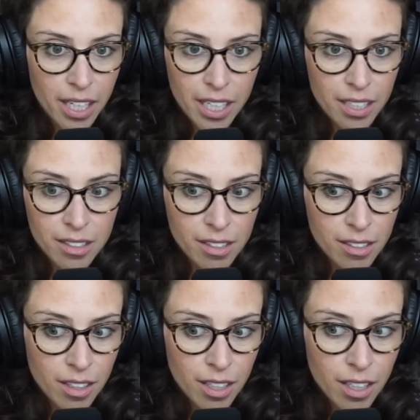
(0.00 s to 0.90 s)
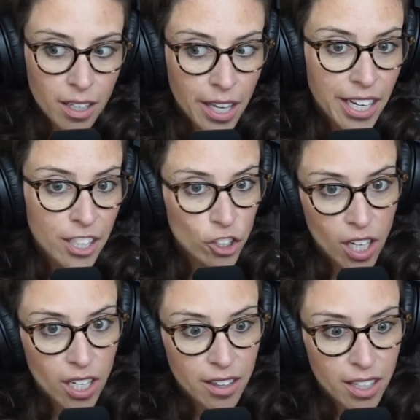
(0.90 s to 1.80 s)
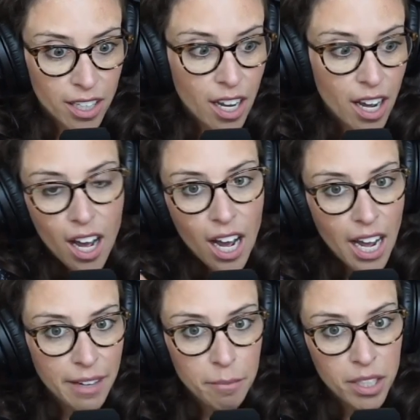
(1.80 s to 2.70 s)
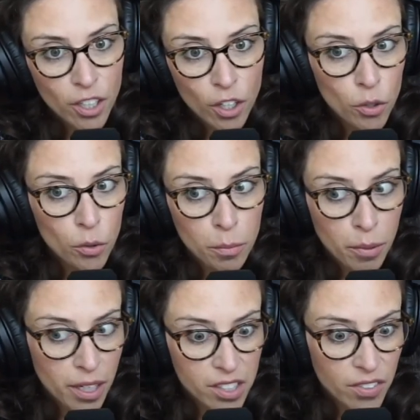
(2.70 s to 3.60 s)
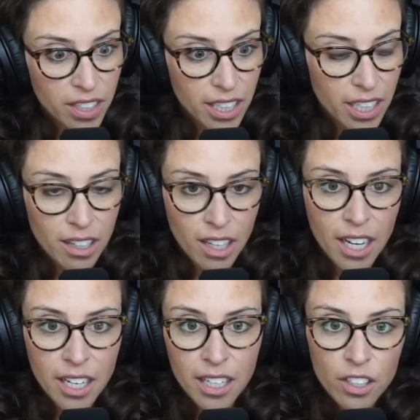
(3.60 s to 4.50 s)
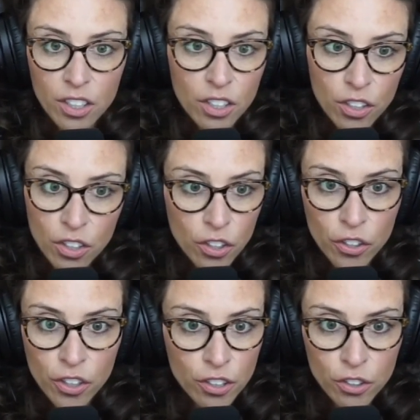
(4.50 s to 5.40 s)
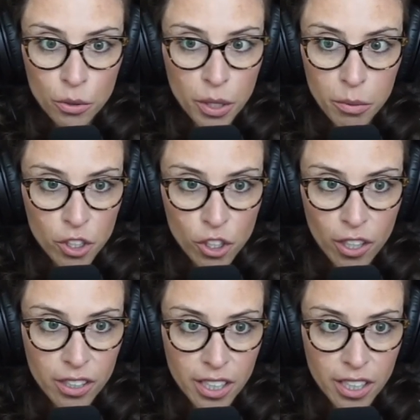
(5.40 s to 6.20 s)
It's, hey, Jonathan, I'm going to go breastfeed Eli. You're on duty with Charlie.